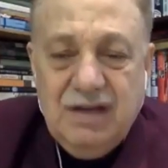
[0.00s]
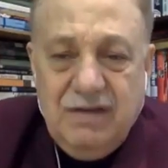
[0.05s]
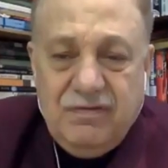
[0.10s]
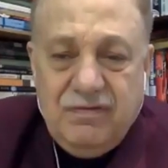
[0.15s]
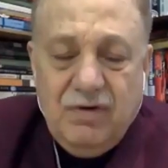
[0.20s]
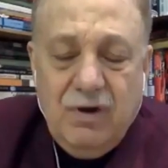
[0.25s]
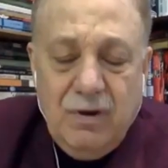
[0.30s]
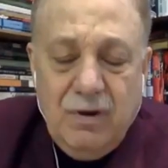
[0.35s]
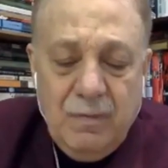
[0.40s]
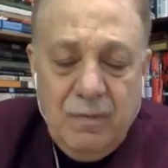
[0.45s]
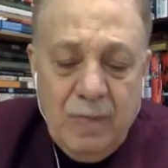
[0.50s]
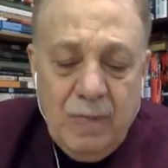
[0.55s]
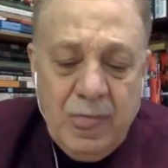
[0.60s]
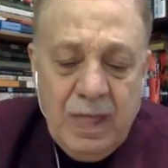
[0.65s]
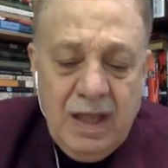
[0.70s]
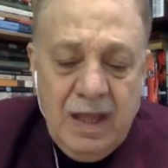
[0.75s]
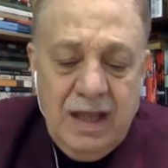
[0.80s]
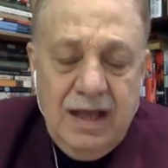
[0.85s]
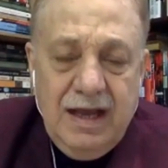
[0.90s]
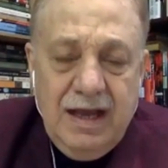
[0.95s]
Therefore,
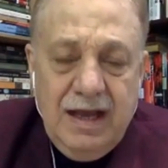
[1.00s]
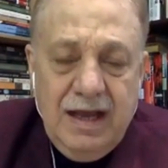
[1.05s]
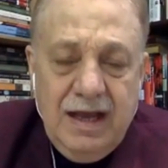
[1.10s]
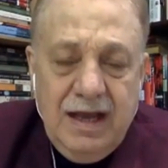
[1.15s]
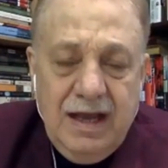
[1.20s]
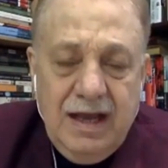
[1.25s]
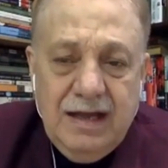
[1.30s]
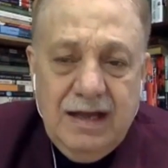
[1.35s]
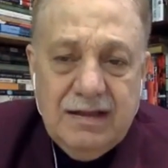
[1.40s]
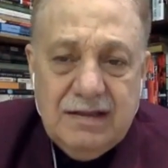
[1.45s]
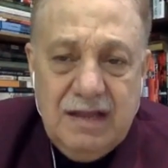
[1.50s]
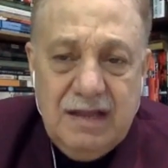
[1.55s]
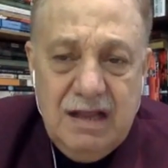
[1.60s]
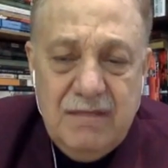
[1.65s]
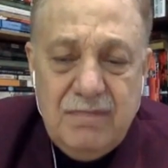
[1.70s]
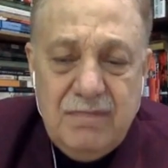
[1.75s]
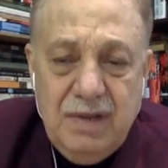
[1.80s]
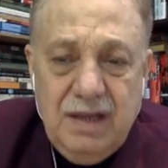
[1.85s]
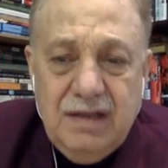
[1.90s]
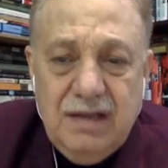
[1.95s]

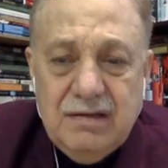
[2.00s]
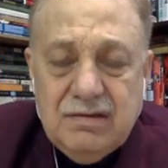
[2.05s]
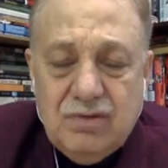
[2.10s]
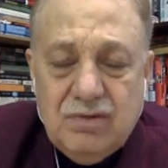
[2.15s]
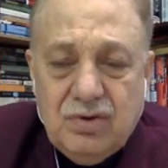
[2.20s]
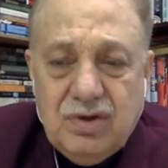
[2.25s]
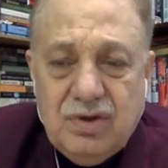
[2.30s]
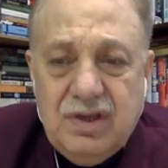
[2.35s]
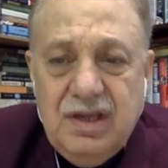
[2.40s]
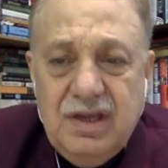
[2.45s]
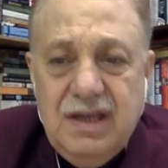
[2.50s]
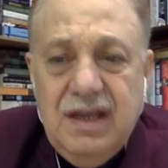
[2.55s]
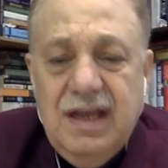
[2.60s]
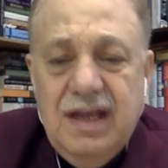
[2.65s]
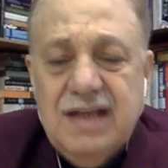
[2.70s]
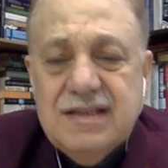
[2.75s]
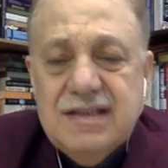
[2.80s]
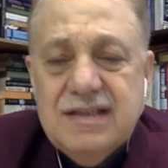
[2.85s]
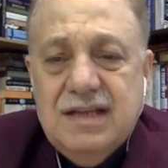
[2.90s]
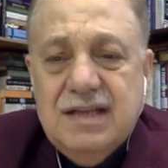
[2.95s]
Turkey
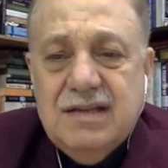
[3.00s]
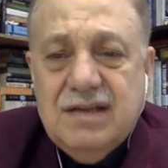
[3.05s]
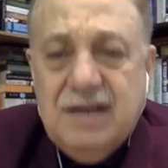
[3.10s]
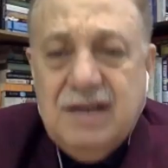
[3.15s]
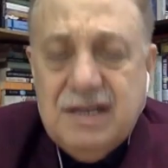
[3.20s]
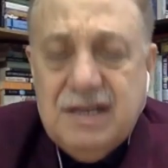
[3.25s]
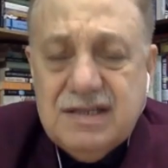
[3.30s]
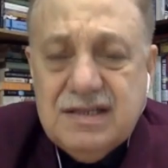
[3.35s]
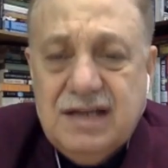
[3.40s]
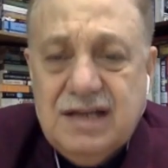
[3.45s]
is at risk,